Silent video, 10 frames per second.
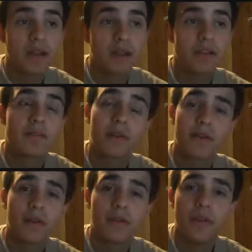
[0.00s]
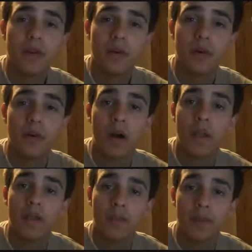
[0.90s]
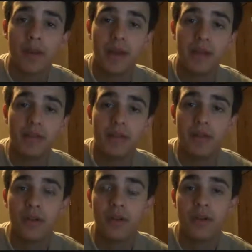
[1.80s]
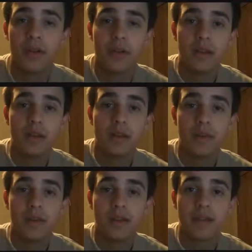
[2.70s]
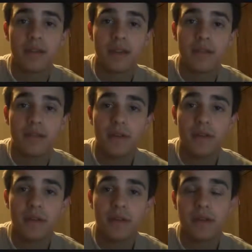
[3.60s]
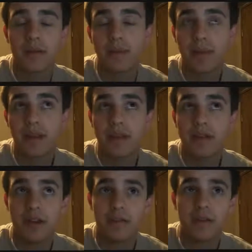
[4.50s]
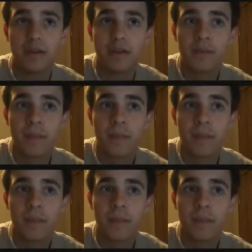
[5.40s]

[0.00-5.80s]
this is my first video on this page. It's my second page actually.